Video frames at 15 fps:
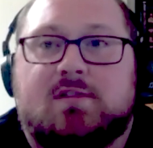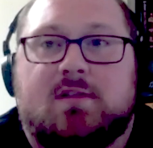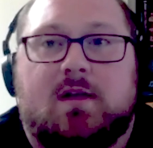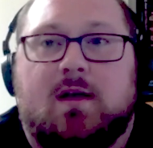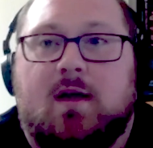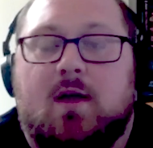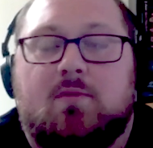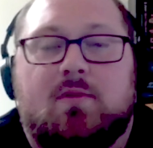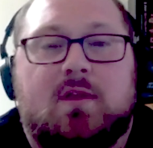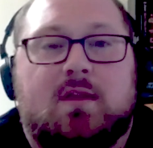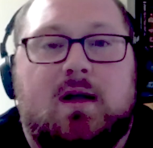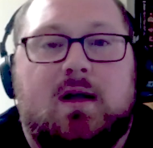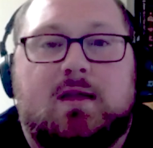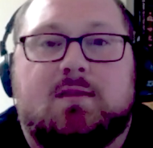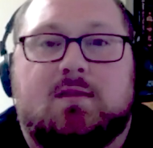Like I really
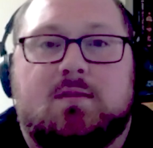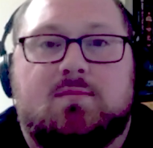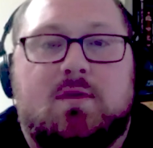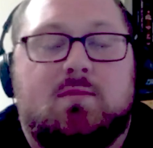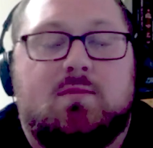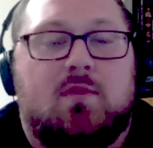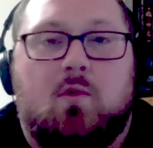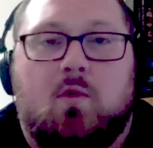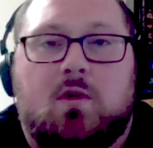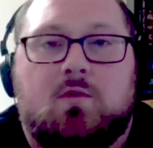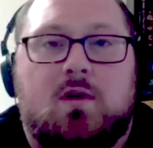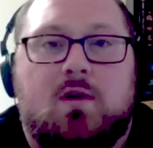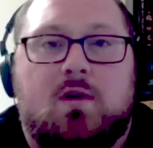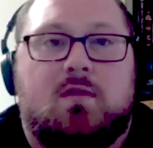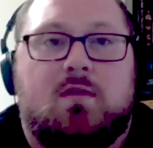liked the people that I
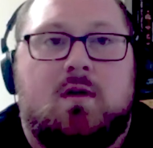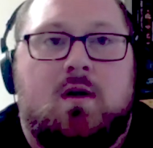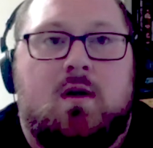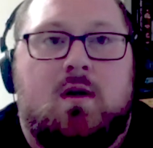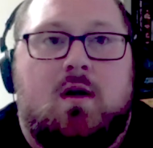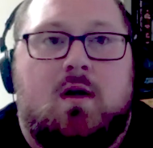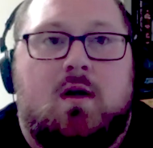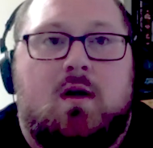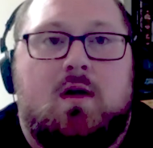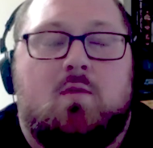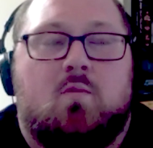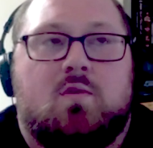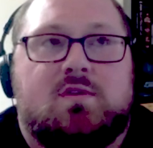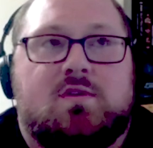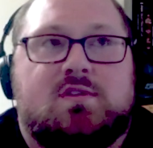worked with. It
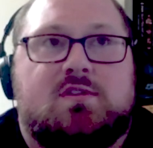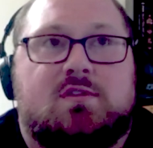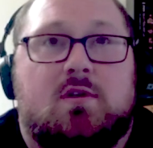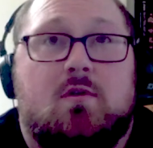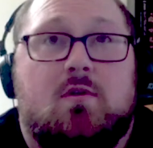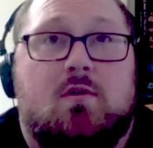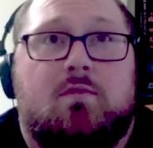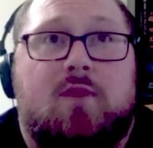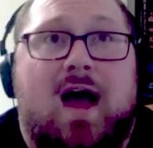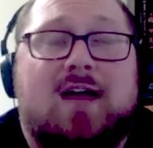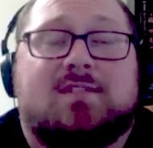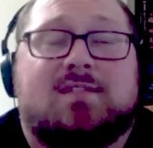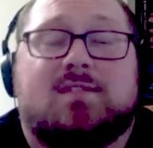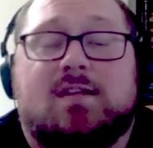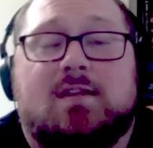was so
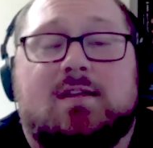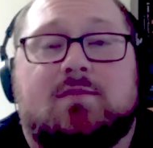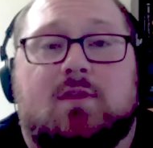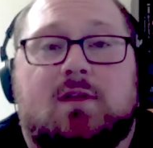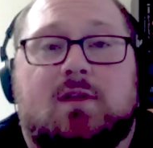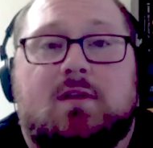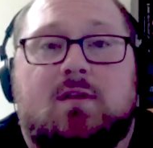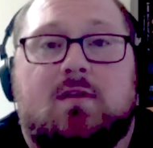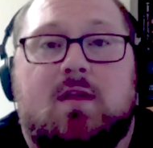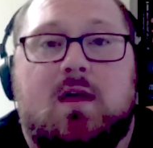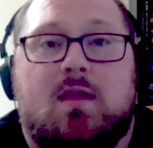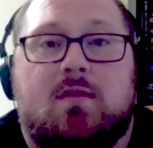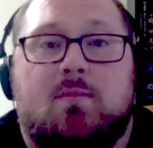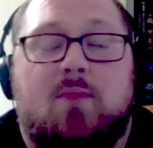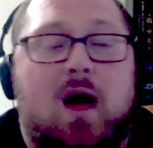vastly different
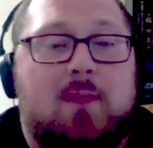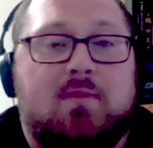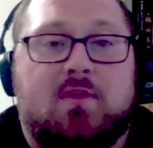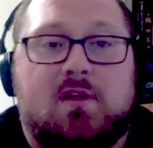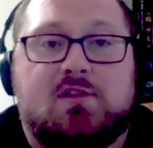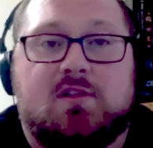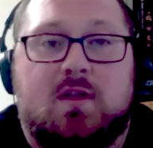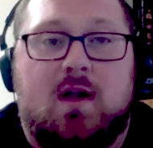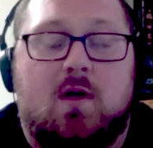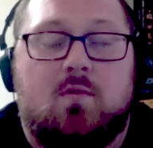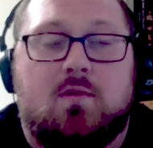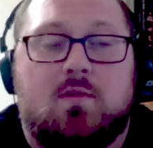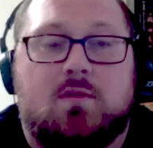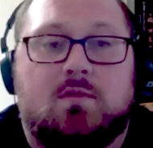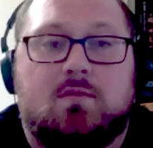than the population that
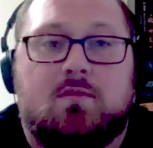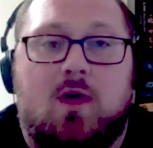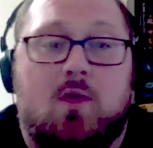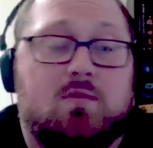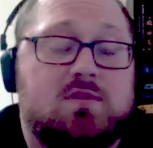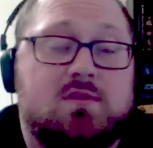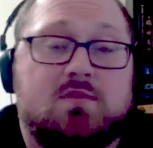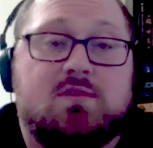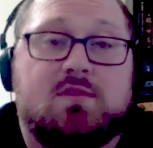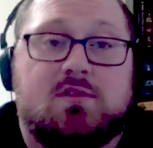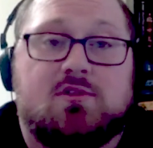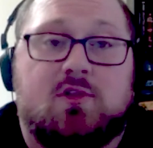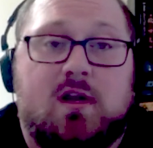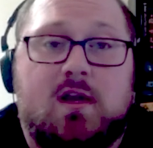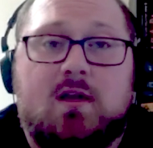I was used to
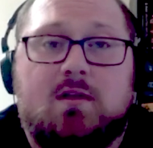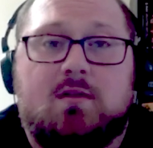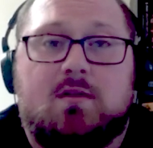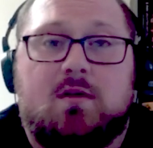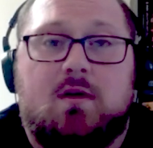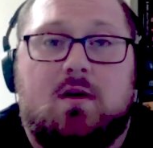treating.